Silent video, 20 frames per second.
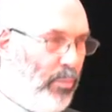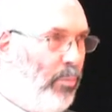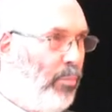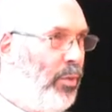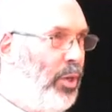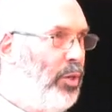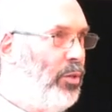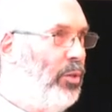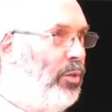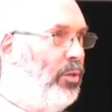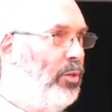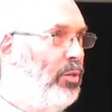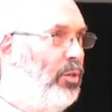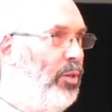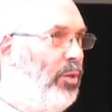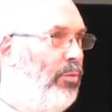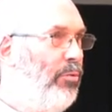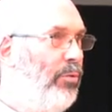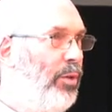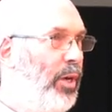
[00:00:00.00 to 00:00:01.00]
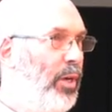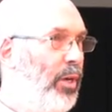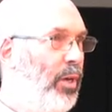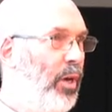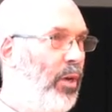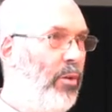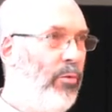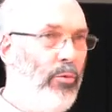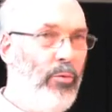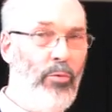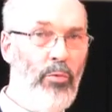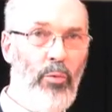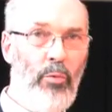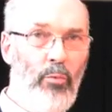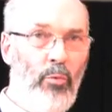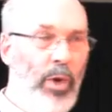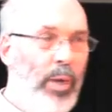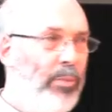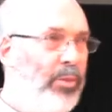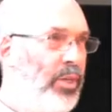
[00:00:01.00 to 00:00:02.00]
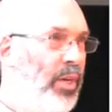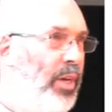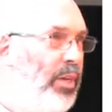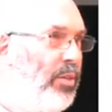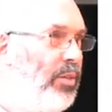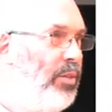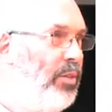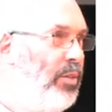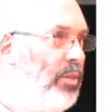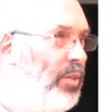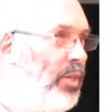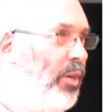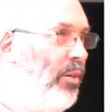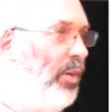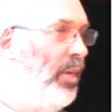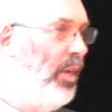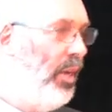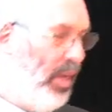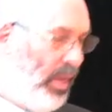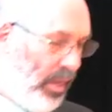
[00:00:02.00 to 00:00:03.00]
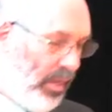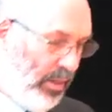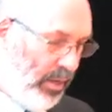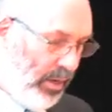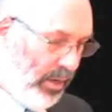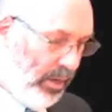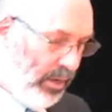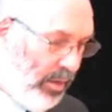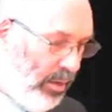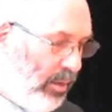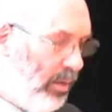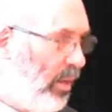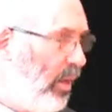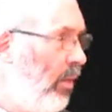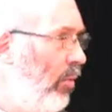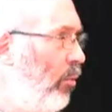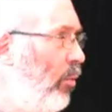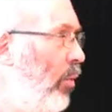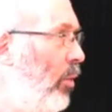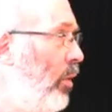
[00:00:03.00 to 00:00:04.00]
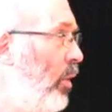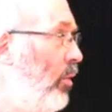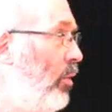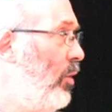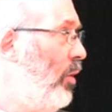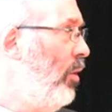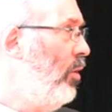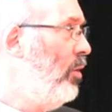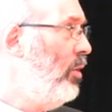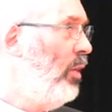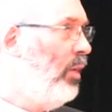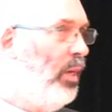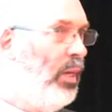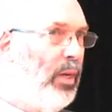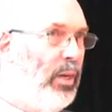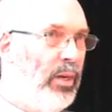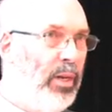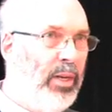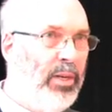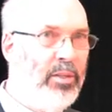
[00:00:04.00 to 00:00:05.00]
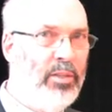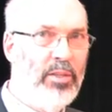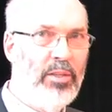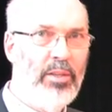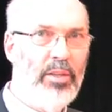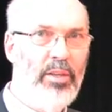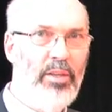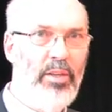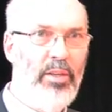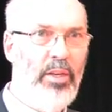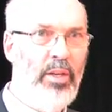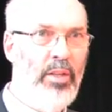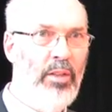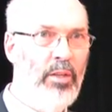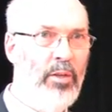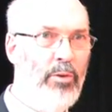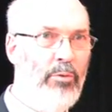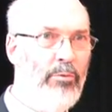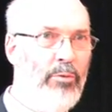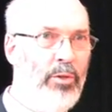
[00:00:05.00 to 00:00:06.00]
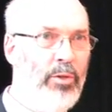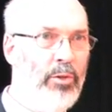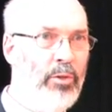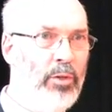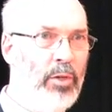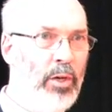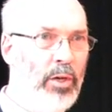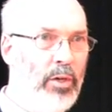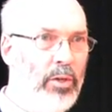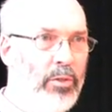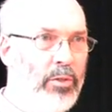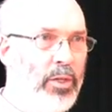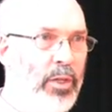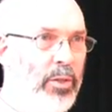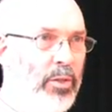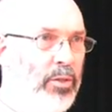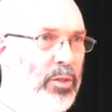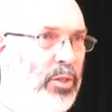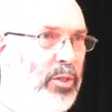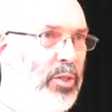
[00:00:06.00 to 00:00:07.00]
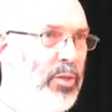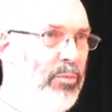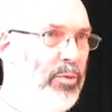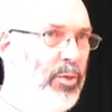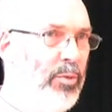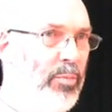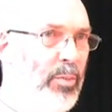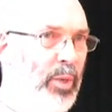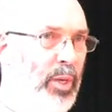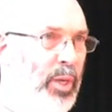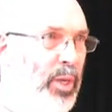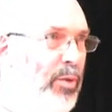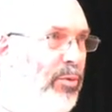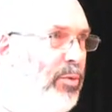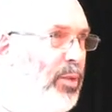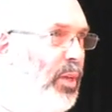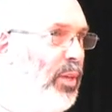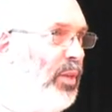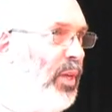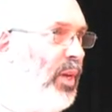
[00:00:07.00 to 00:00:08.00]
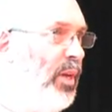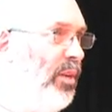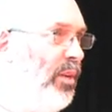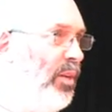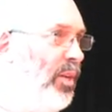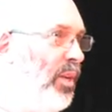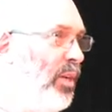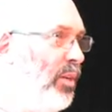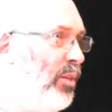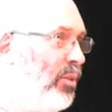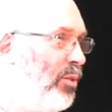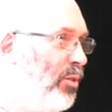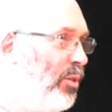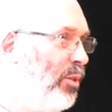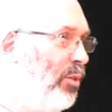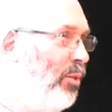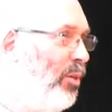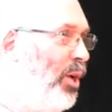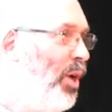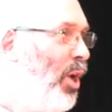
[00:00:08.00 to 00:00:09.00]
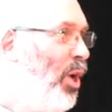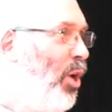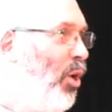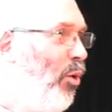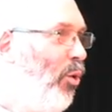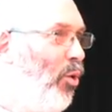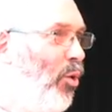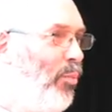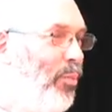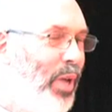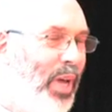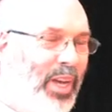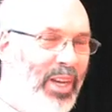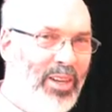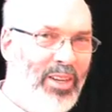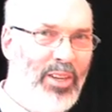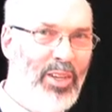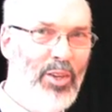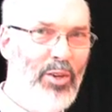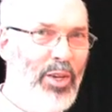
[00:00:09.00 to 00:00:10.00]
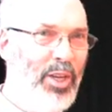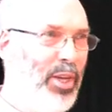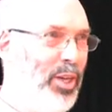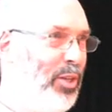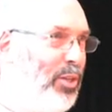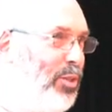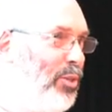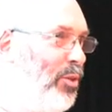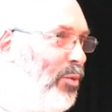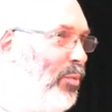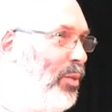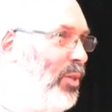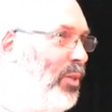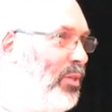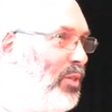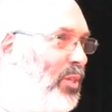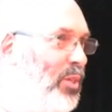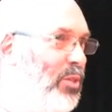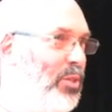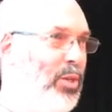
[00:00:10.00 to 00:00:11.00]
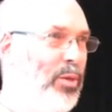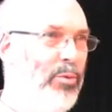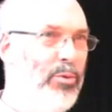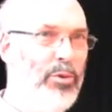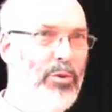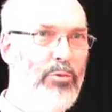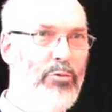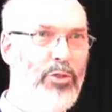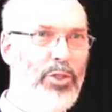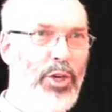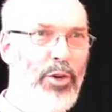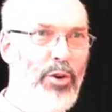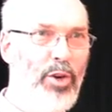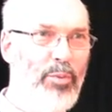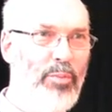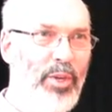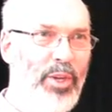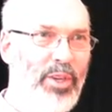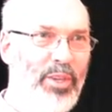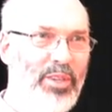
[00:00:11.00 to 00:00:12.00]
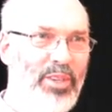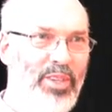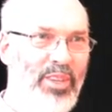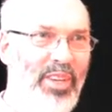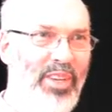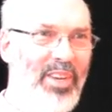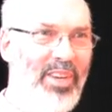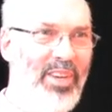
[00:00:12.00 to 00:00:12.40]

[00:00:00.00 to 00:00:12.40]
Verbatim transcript: mentioned sort of uh, on websites and so on. They, they were astonishingly eclectic in the different gods and the systems of belief that they adhered to, or partly adhered to, because they seem to have cherry-picked.